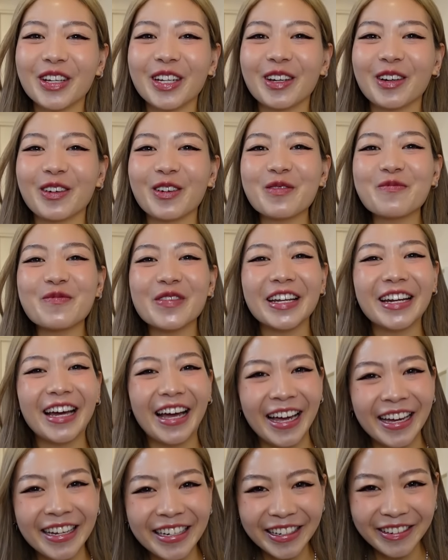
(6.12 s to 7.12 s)
video. But
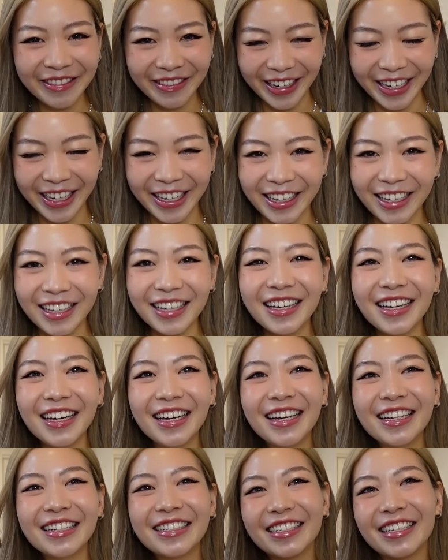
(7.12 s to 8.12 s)
anyway,
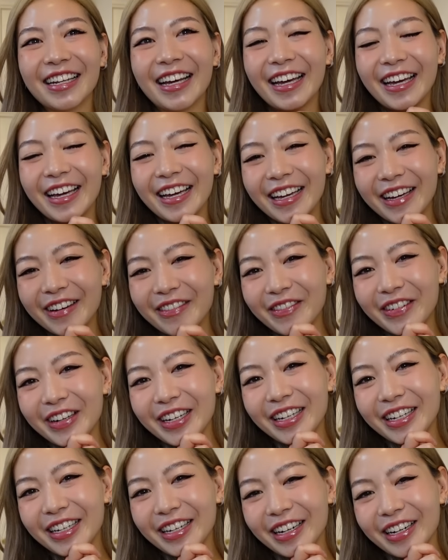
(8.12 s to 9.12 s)
today
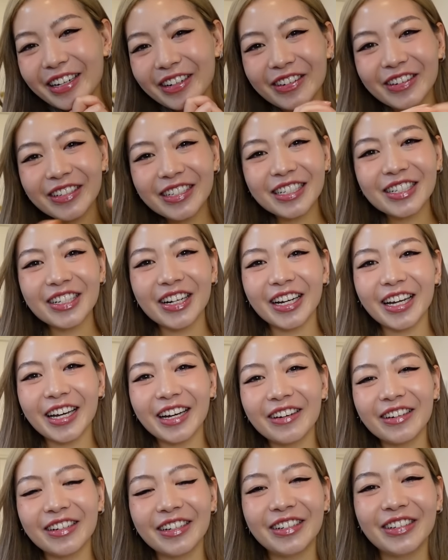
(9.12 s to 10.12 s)
we are going to check
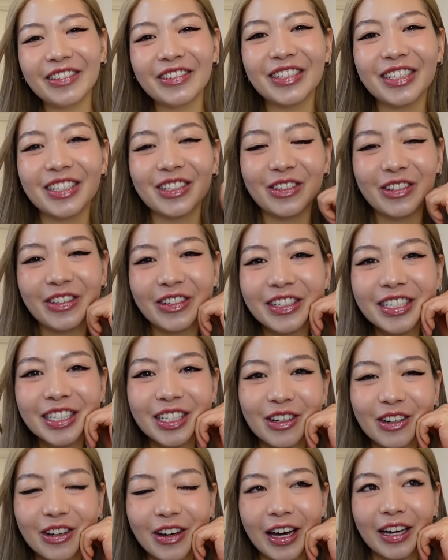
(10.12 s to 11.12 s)
out a new store.
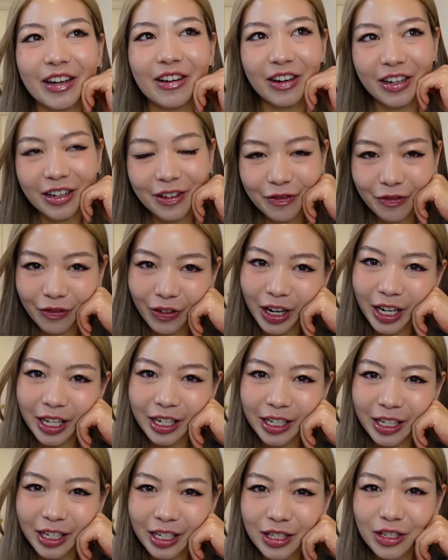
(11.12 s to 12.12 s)
So I got
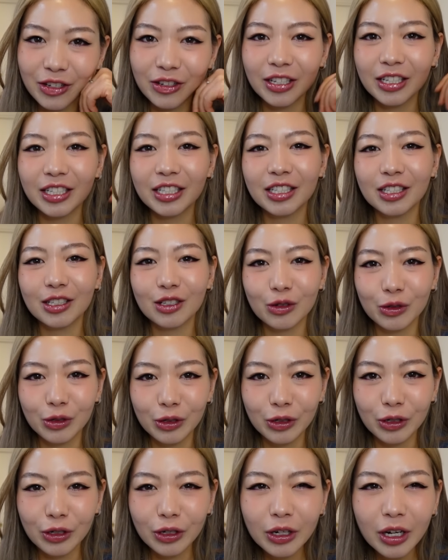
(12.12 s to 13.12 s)
invited to this
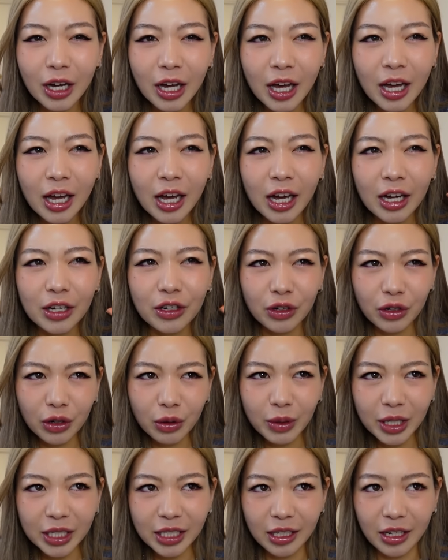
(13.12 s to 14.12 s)
store. I don't
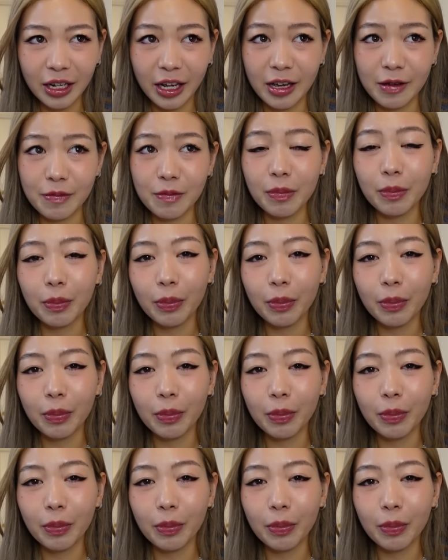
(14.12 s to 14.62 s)
know what's the name,